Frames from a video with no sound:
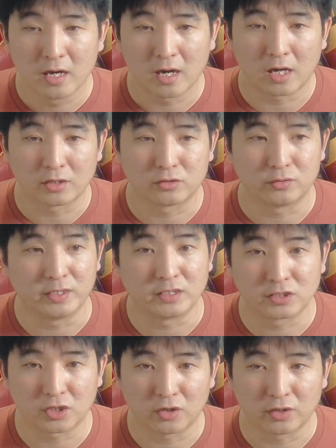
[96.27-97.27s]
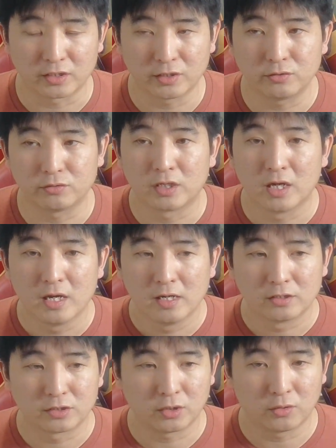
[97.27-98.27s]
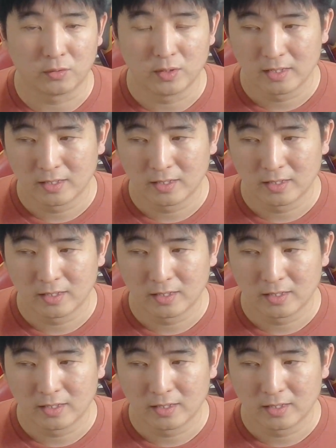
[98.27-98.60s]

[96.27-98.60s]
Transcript: to install and use. So